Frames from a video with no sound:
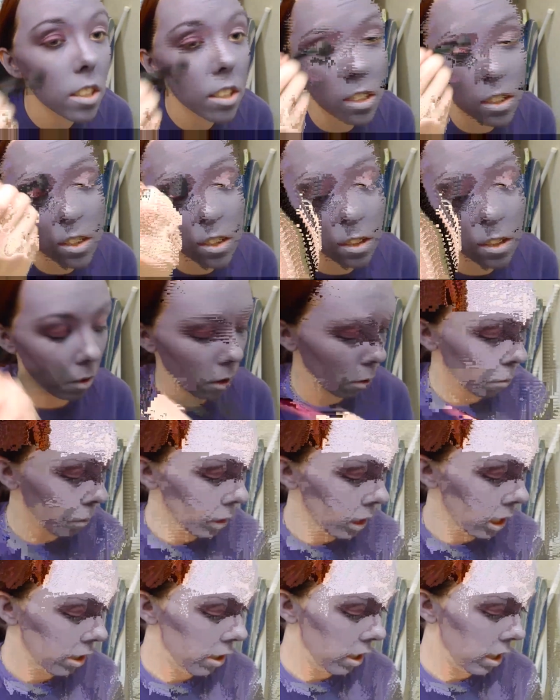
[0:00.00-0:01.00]
That didn't seem to help
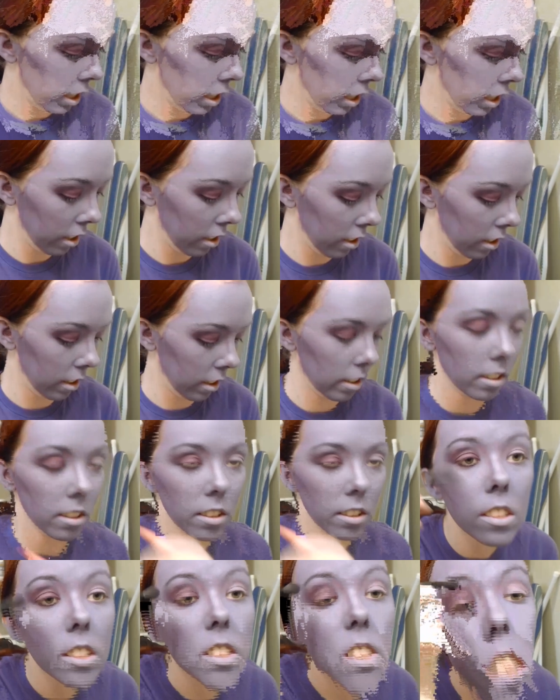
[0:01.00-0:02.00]
much, did it, guys?
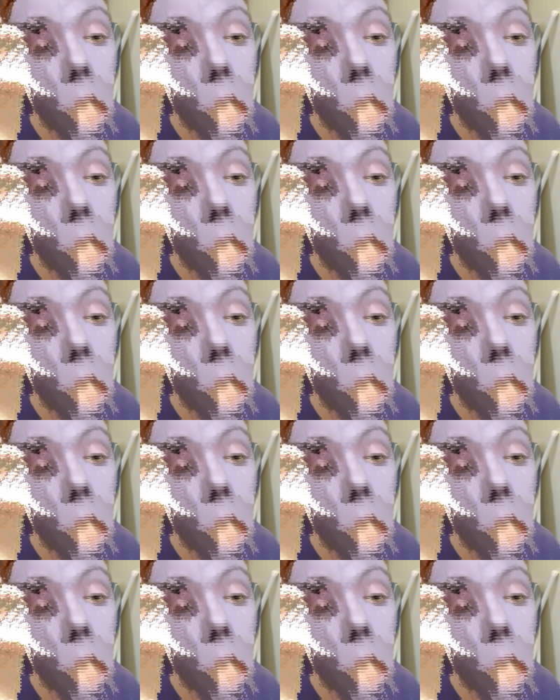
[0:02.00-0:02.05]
